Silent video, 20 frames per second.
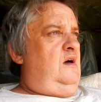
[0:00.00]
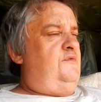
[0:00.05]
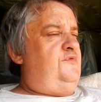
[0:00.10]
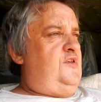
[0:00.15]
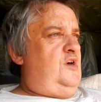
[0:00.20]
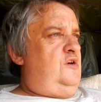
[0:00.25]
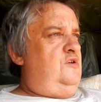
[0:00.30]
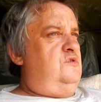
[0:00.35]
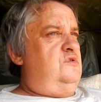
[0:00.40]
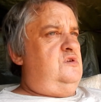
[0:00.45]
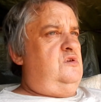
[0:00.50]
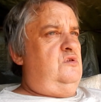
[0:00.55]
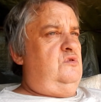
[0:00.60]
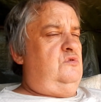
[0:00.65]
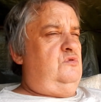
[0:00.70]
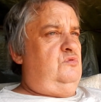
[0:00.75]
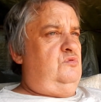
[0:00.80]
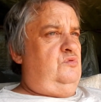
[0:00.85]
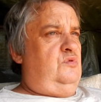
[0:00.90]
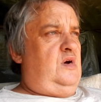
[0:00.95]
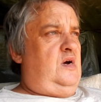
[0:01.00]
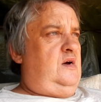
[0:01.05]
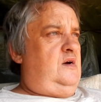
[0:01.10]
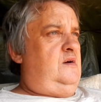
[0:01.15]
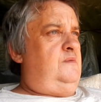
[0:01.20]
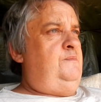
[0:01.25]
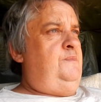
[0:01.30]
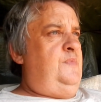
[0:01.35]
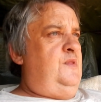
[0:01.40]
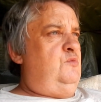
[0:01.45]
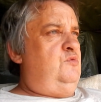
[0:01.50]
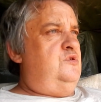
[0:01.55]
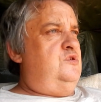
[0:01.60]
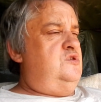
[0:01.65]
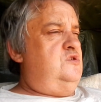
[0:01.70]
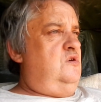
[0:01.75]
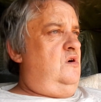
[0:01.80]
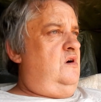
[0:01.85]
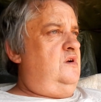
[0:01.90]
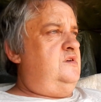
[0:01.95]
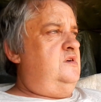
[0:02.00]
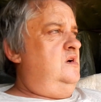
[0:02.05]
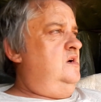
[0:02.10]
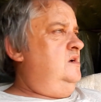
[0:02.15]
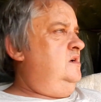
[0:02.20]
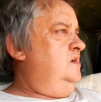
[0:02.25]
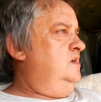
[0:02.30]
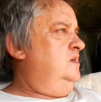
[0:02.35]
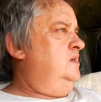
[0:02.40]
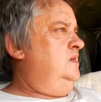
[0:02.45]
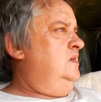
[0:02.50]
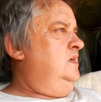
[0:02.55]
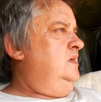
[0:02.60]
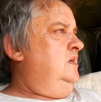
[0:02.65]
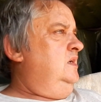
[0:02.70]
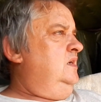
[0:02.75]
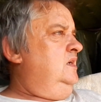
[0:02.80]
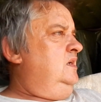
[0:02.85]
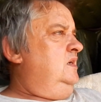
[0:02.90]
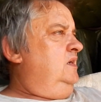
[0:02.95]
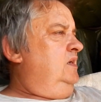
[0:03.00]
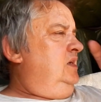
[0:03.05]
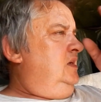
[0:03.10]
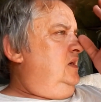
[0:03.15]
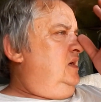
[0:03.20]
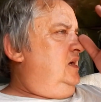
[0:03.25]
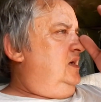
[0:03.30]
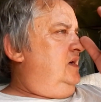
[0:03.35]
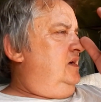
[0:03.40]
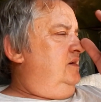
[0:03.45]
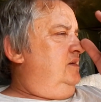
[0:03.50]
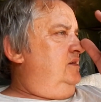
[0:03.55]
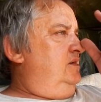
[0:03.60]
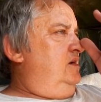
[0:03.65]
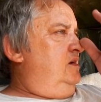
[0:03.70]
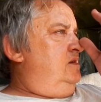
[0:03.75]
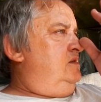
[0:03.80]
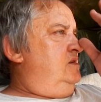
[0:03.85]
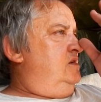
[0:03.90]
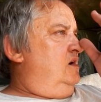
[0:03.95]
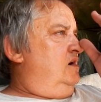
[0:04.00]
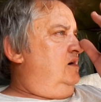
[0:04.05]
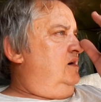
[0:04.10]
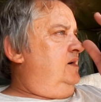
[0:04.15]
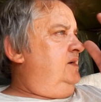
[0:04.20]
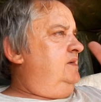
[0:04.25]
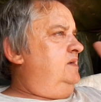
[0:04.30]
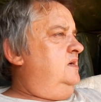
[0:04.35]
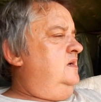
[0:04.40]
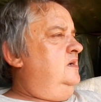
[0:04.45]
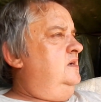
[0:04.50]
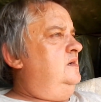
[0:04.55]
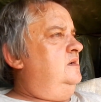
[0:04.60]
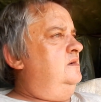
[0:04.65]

of those who were shot and died.